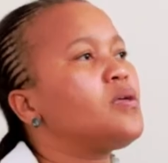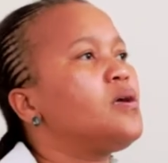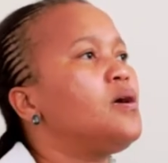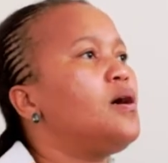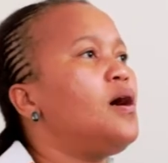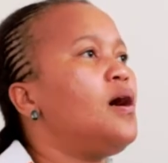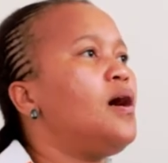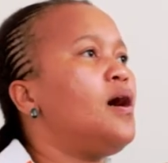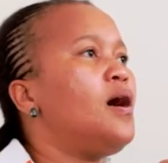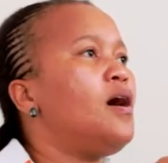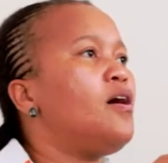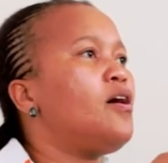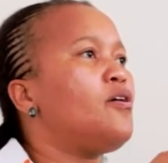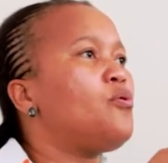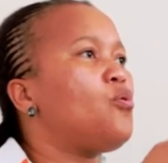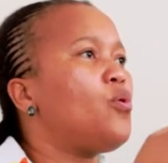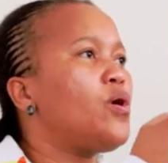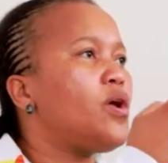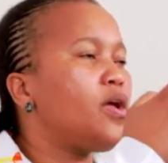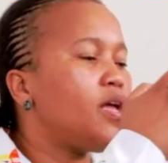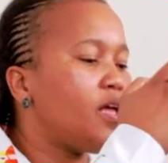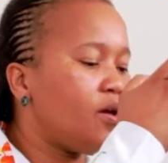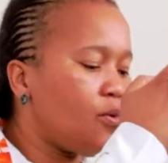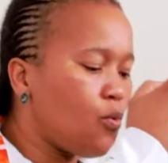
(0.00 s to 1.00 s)

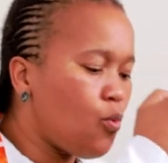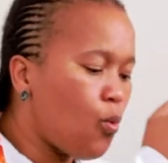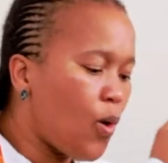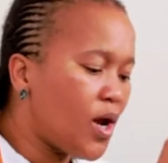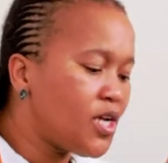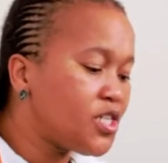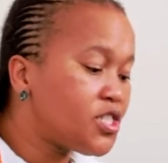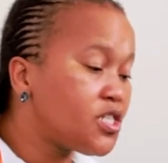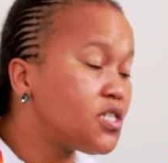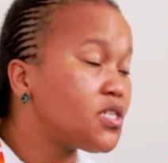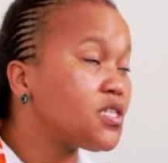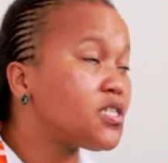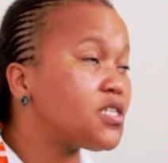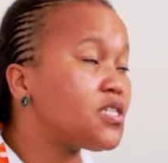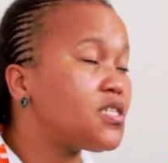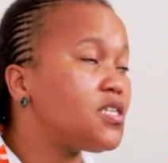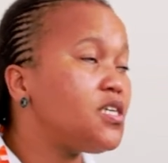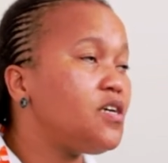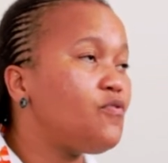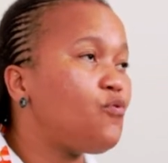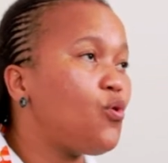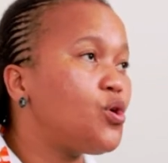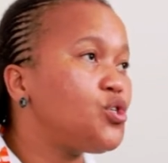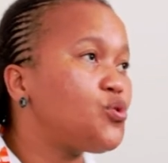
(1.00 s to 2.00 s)
When she
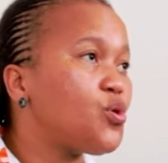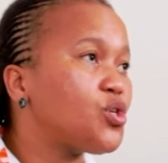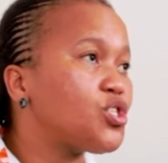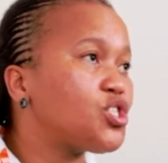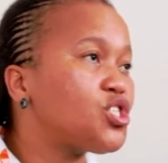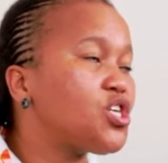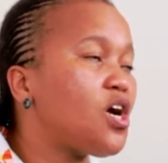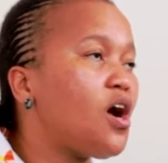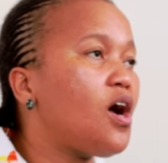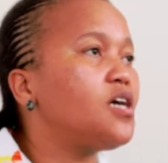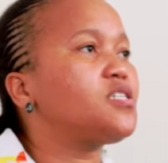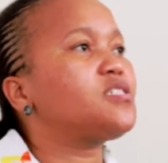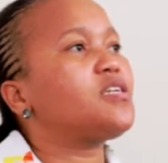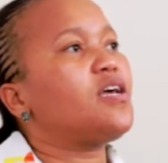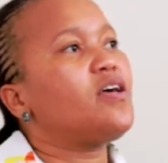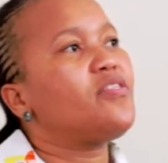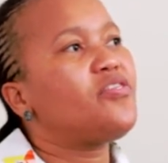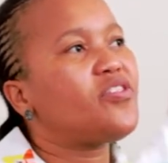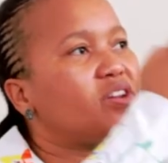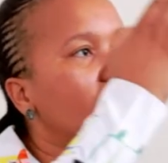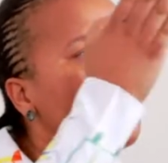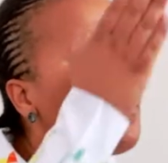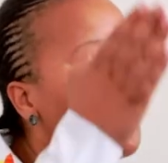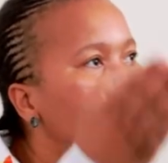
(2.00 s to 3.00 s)
was charged,
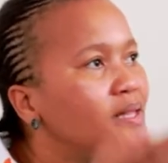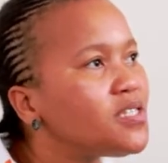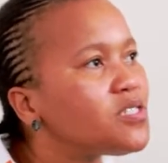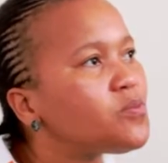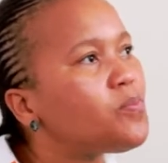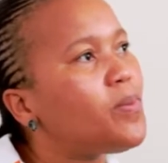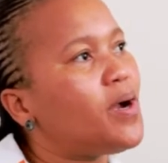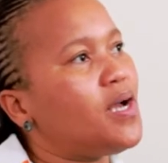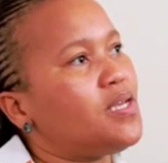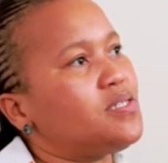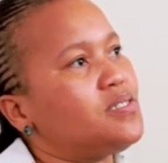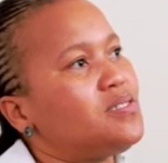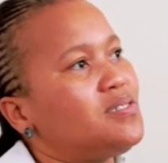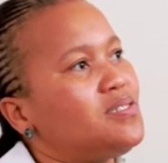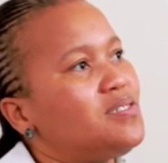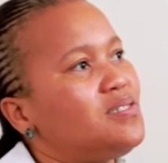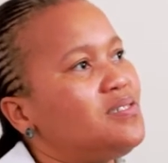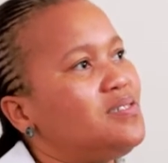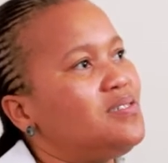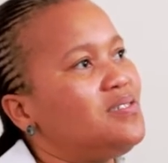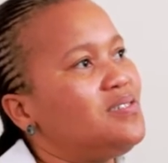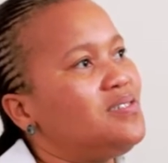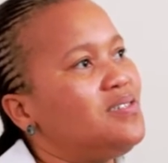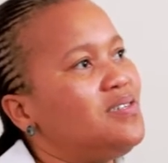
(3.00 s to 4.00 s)
3 months passed.
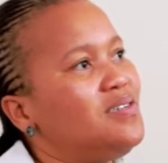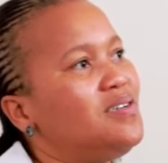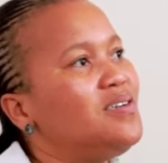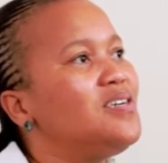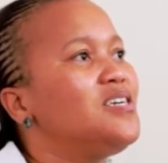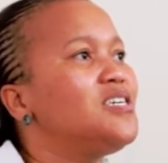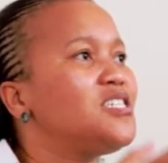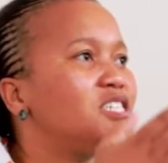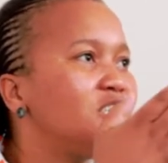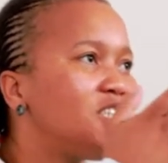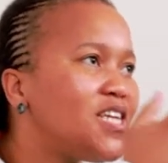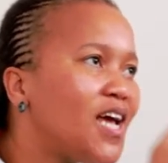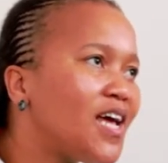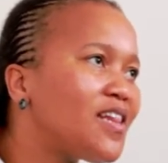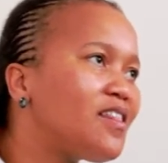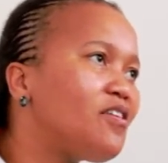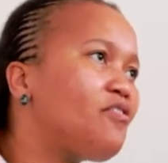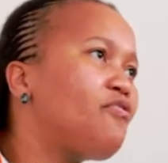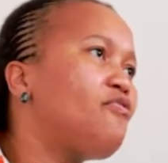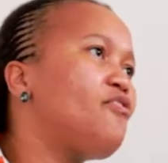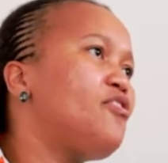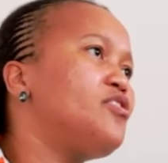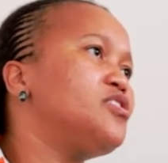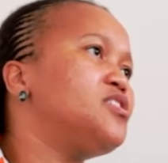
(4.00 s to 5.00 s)
She'd had the
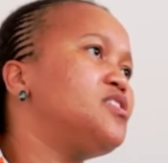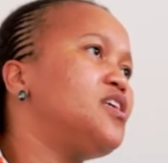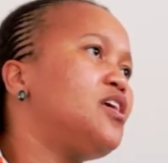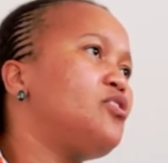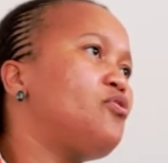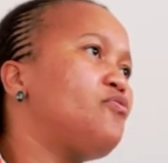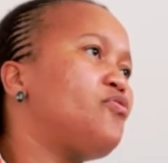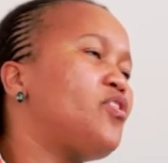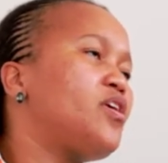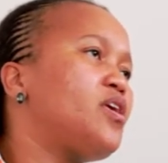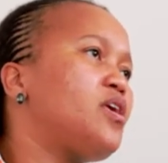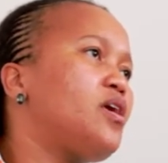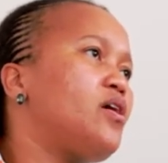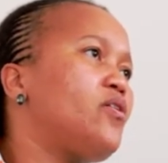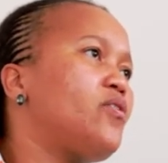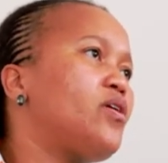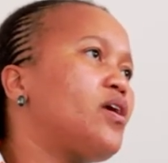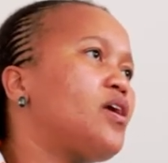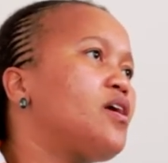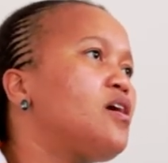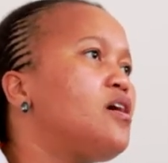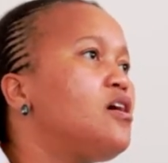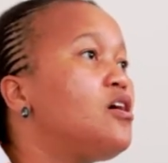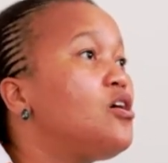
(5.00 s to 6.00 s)
first date of the hearing.
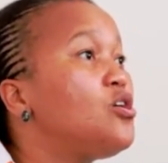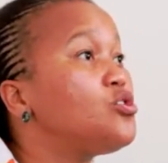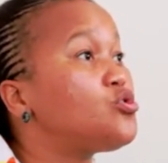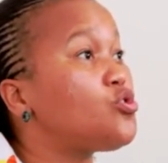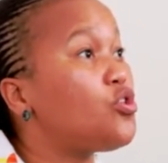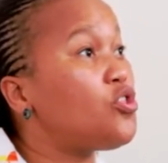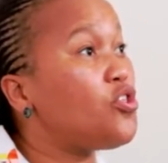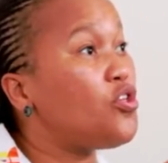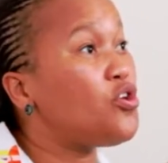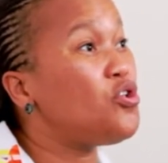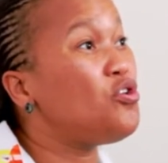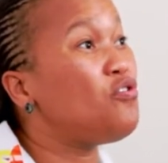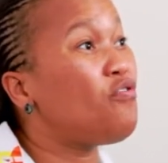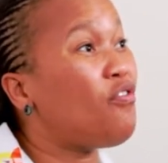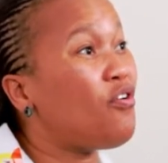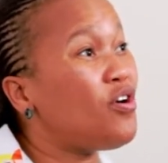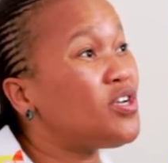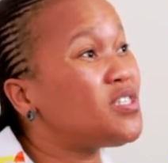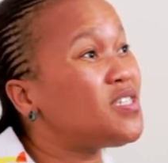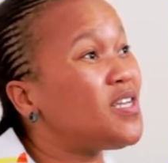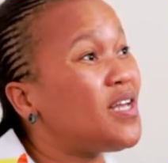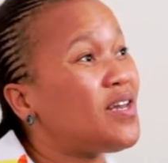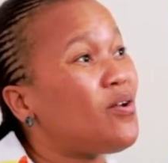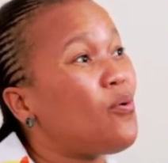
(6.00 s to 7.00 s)
So the
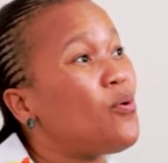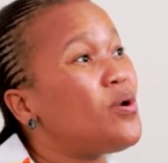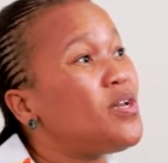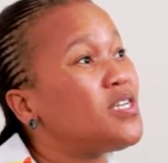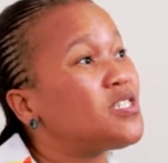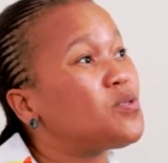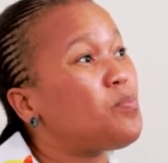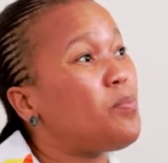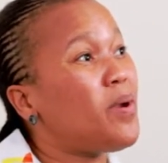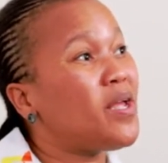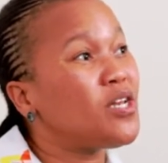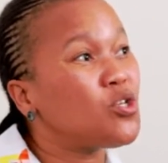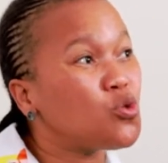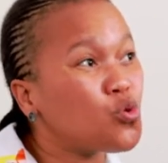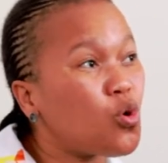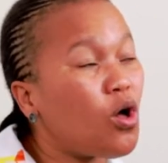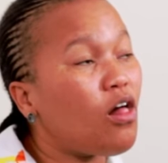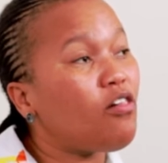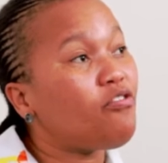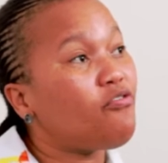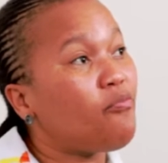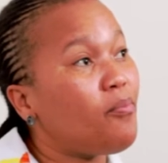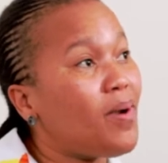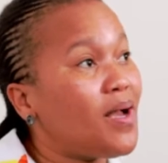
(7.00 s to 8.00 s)
university had already spent
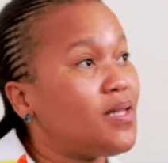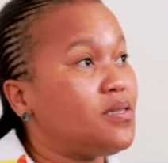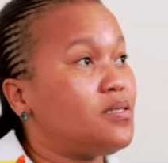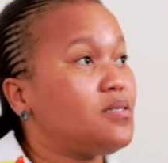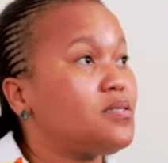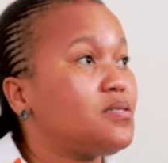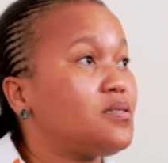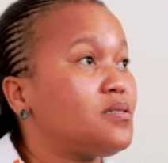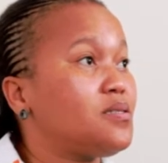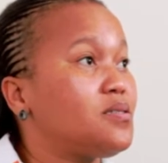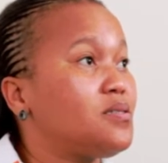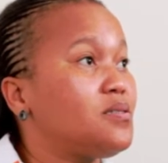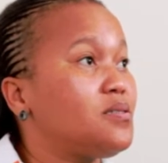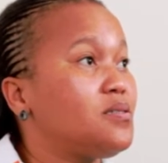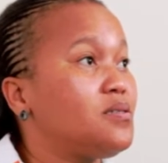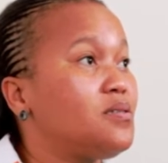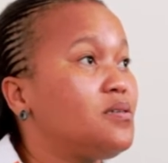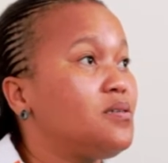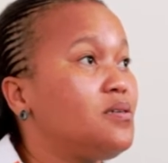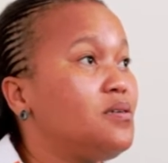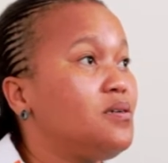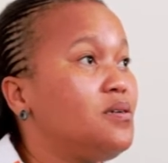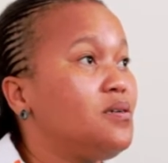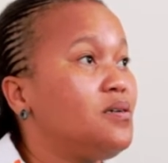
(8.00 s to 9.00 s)
12 months
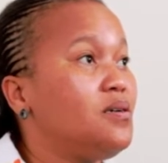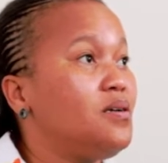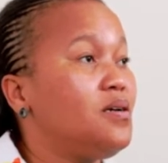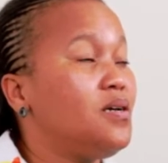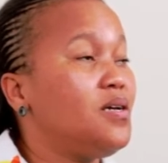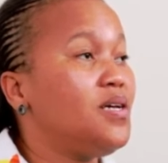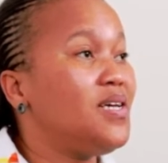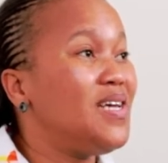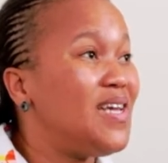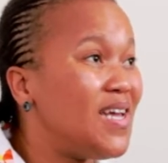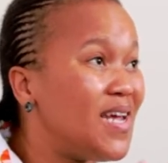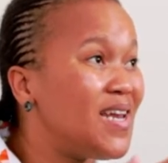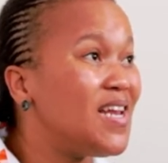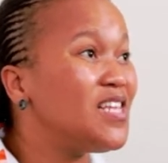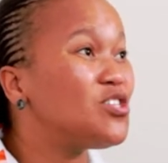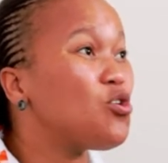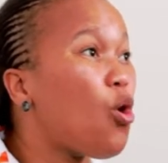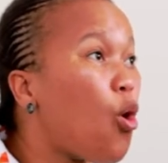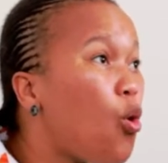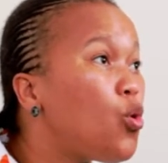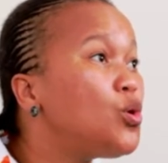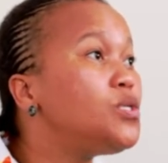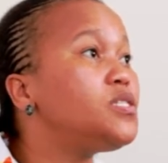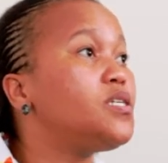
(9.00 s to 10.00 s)
in its
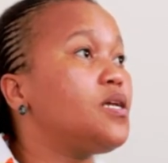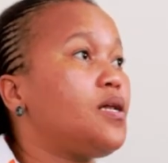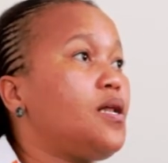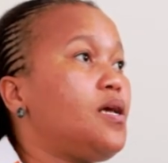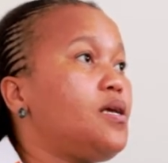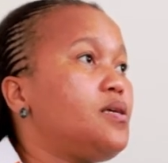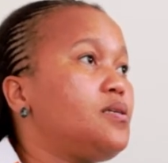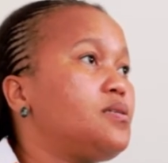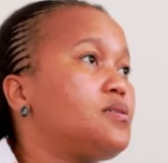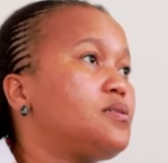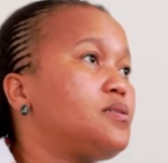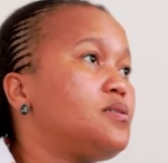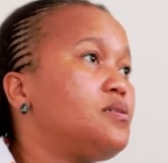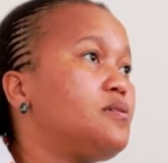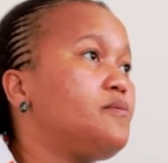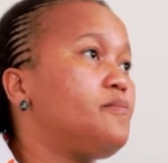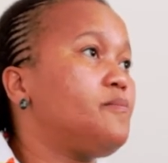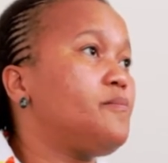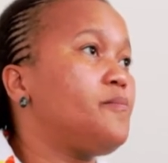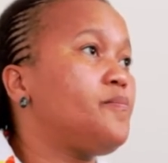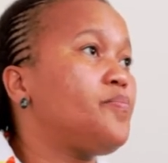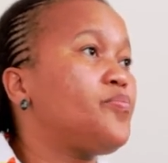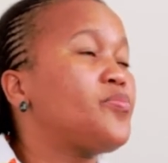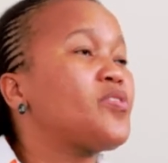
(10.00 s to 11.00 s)
own delays.
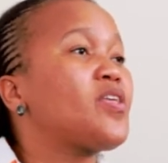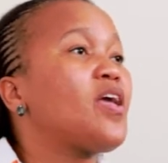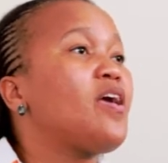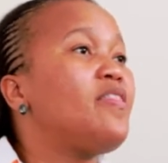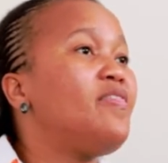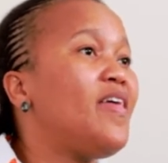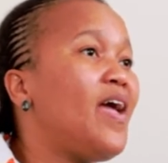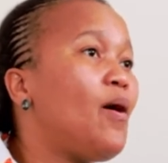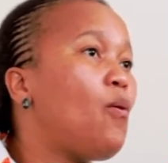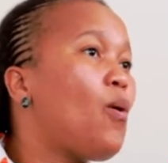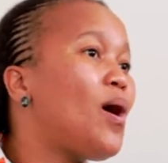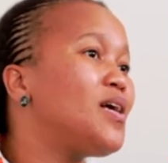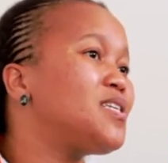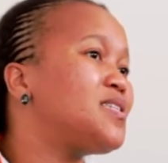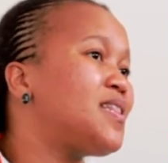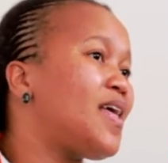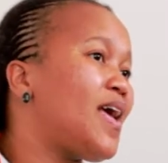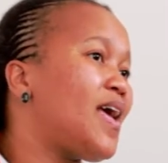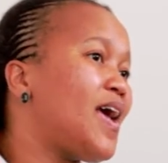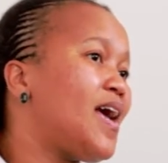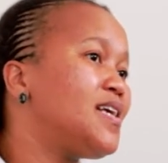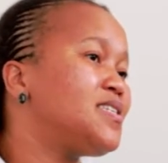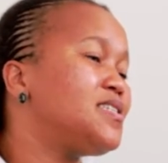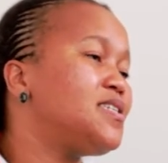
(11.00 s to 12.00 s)
There
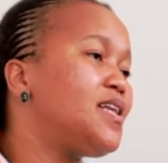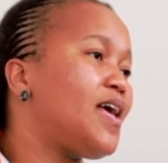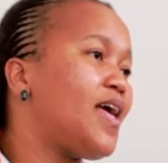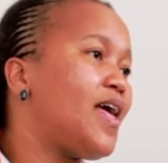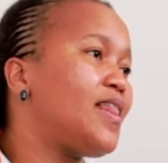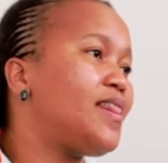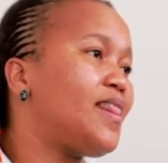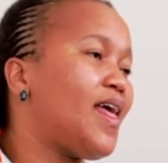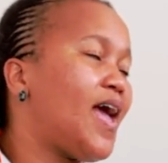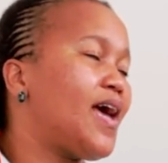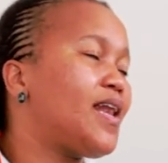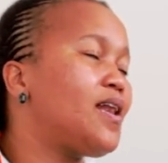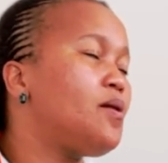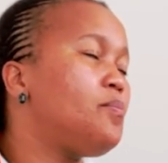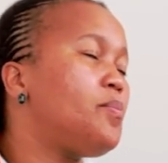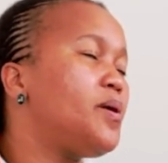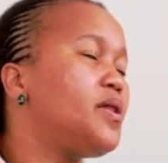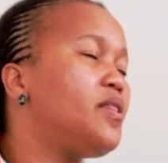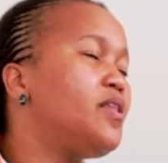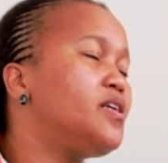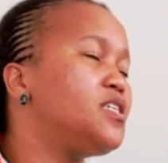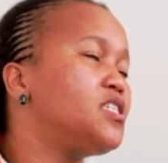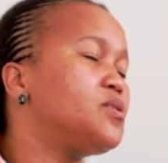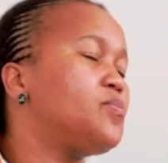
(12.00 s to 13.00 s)
hadn't been
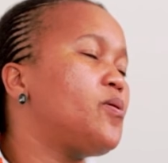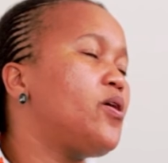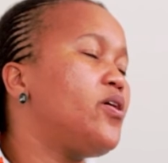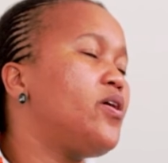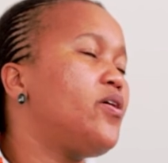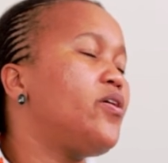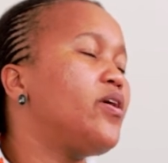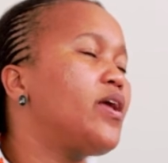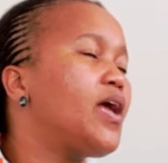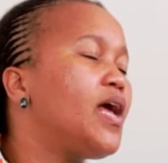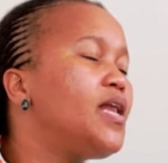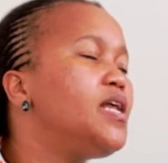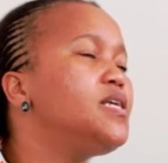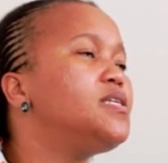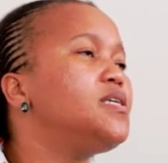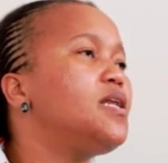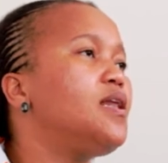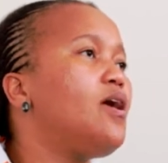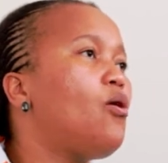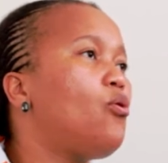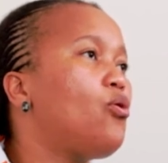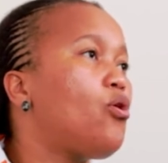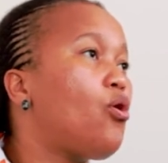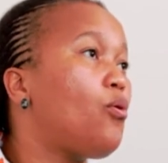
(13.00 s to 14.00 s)
the disciplinary hearing any delay
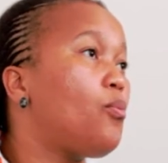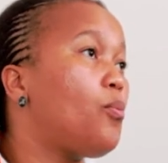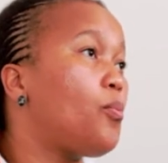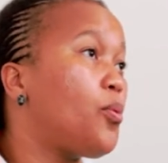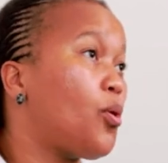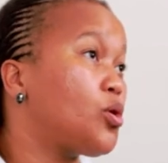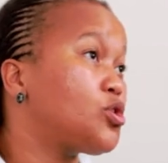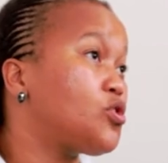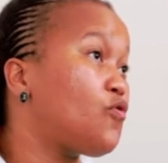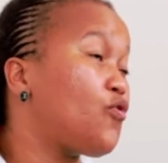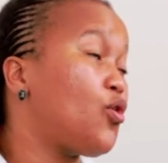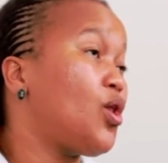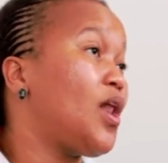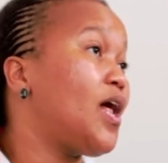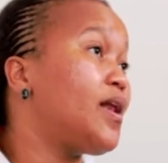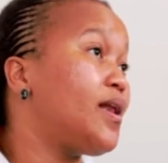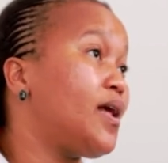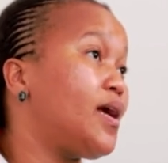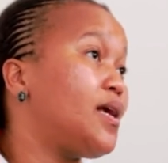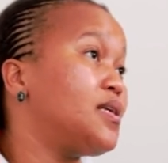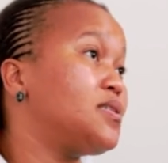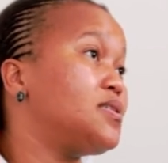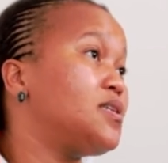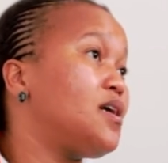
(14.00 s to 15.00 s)
because of Yolanda
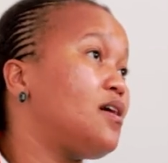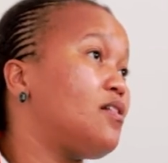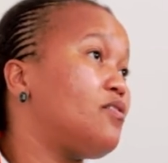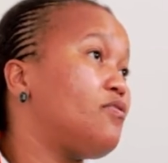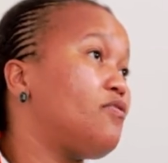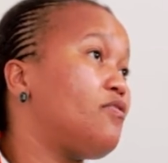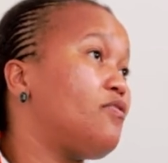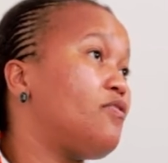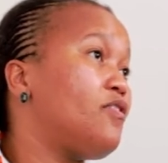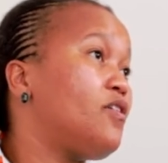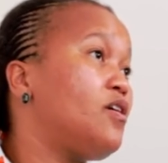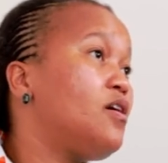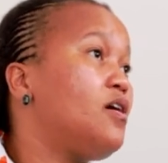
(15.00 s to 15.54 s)
herself.